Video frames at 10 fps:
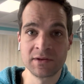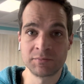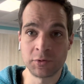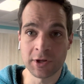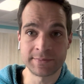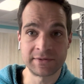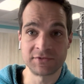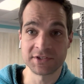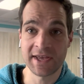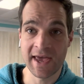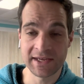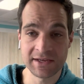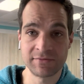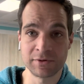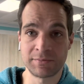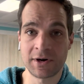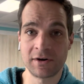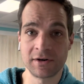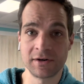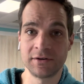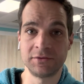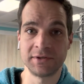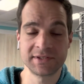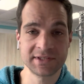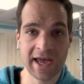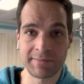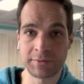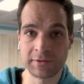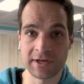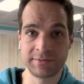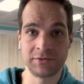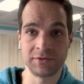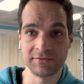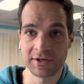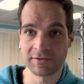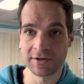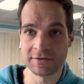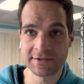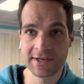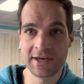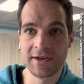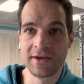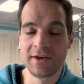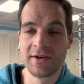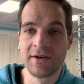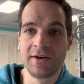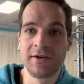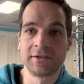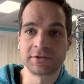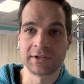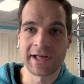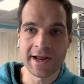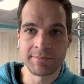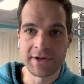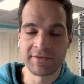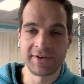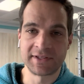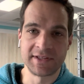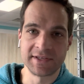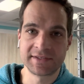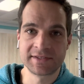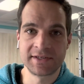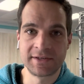pull-ups, even just hanging from a bar, doing scat pull-ups, doing ring rows. There's a lot of benefit to this,